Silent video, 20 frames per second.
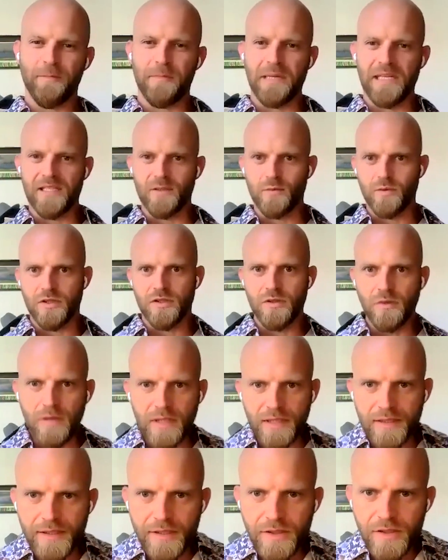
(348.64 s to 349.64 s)
because we're so
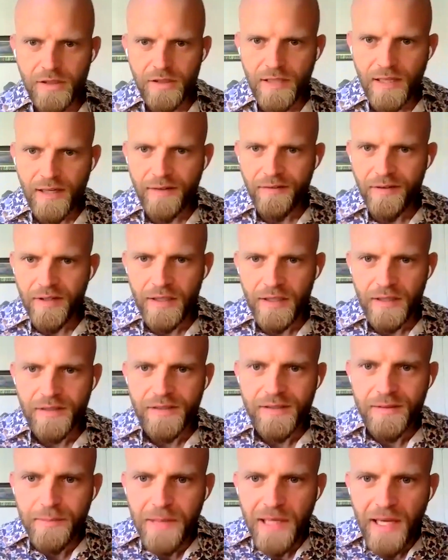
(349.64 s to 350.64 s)
conditioned that everything
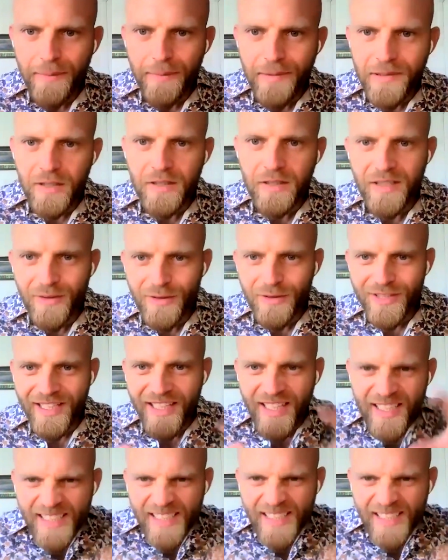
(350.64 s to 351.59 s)
needs to be happening on the outside. I